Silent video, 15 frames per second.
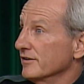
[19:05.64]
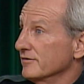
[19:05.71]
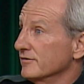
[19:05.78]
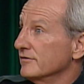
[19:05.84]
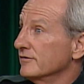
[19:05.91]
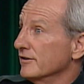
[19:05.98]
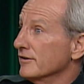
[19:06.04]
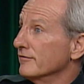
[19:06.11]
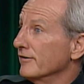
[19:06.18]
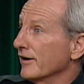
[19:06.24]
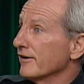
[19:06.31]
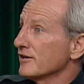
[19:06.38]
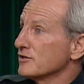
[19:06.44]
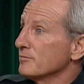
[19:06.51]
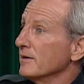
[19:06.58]
to the
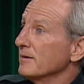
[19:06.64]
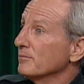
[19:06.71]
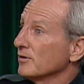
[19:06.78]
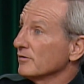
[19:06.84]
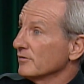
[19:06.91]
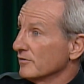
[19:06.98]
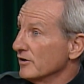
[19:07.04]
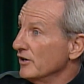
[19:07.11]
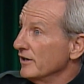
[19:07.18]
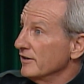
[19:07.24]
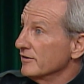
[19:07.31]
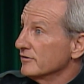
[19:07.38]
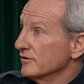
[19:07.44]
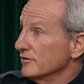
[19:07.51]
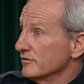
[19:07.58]
various people
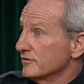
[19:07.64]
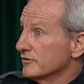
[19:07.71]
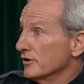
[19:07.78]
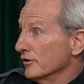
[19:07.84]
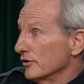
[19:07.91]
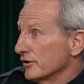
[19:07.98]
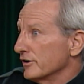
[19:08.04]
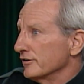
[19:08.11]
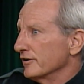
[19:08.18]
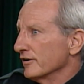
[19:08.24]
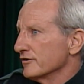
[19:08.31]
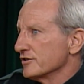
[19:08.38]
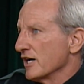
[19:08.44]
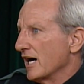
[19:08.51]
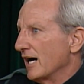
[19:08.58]
to look at their
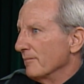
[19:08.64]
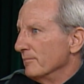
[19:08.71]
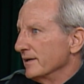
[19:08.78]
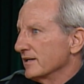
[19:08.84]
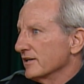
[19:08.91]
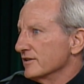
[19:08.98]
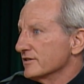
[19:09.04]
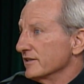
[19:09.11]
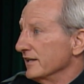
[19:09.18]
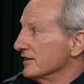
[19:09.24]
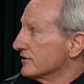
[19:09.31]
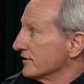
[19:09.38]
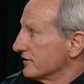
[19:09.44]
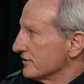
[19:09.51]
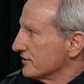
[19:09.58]
job, because
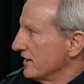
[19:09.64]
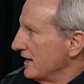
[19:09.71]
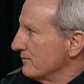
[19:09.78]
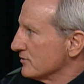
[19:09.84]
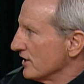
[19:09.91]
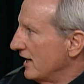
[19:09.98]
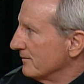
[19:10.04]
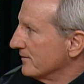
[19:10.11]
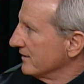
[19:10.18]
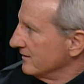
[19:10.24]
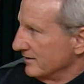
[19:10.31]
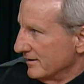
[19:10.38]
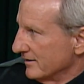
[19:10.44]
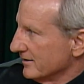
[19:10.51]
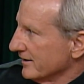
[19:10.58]
is it the same job that,
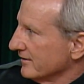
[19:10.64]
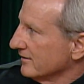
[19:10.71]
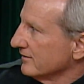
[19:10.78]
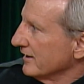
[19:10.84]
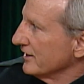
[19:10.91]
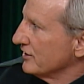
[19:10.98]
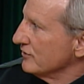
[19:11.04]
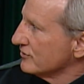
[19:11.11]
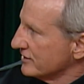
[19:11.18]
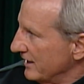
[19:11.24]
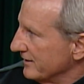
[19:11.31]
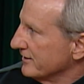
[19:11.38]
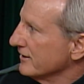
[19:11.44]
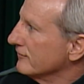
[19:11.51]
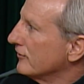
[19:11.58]
like you
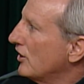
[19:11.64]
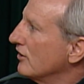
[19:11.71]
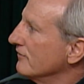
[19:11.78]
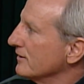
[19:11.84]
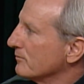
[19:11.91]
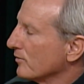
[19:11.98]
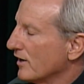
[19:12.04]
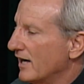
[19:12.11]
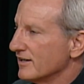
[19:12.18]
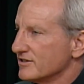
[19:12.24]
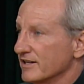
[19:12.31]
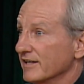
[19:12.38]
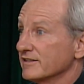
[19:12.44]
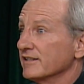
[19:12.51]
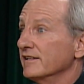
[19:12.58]
said, the evolving
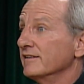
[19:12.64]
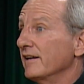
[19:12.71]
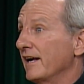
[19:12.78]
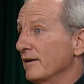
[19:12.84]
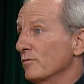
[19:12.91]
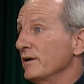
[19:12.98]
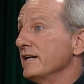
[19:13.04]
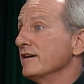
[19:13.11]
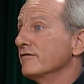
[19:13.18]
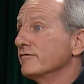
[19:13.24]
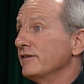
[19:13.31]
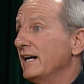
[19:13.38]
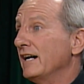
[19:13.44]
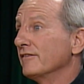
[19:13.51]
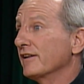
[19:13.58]
process, and we have
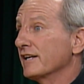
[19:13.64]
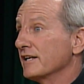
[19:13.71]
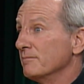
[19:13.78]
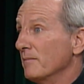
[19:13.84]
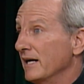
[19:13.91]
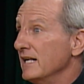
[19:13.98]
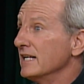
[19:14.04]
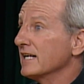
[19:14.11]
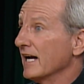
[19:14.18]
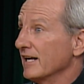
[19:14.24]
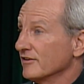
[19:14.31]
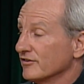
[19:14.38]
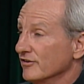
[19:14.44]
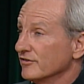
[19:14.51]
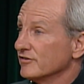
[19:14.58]
found that in many
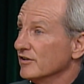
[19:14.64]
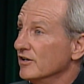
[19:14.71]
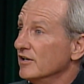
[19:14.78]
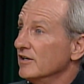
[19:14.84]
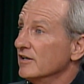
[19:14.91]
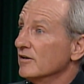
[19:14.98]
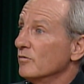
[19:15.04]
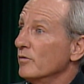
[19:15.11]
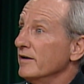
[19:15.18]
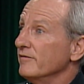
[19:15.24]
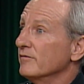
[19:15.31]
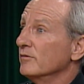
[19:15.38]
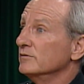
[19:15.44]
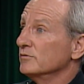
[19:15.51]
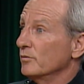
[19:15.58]
cases
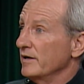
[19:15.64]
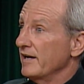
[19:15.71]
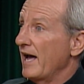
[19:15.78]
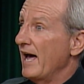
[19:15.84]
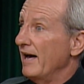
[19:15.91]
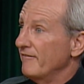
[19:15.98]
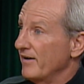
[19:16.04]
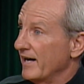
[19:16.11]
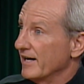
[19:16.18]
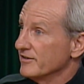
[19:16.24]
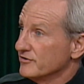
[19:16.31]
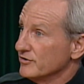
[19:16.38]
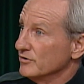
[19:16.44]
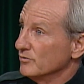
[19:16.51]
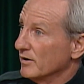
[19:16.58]
we have
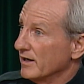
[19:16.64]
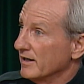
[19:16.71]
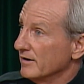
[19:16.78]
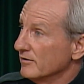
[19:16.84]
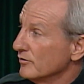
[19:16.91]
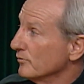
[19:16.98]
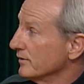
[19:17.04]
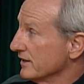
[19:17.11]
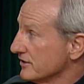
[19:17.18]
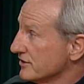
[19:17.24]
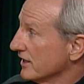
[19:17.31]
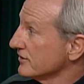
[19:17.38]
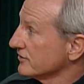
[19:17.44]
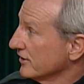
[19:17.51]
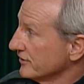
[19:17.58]
had to
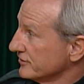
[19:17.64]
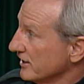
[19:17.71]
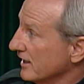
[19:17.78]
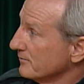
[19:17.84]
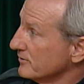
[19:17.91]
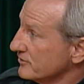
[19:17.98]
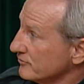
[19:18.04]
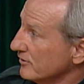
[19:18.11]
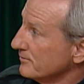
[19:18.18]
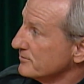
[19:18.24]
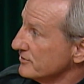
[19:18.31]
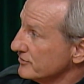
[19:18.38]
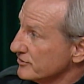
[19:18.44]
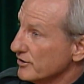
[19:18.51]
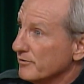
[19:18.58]
readjust our job
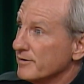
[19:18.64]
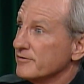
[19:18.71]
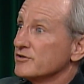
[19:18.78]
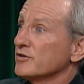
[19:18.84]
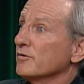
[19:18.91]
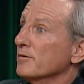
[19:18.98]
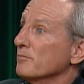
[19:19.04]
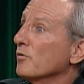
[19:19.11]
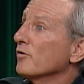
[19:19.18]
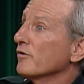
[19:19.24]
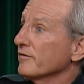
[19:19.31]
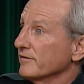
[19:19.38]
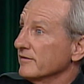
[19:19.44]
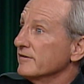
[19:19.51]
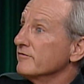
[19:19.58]
descriptions so it
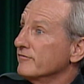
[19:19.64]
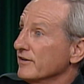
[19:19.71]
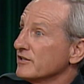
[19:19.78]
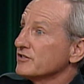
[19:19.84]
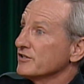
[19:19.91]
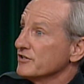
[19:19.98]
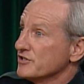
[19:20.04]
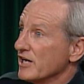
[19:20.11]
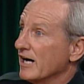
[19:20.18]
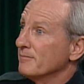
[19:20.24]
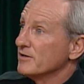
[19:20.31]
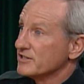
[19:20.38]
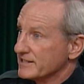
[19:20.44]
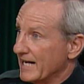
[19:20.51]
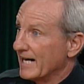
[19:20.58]
more fits the job that's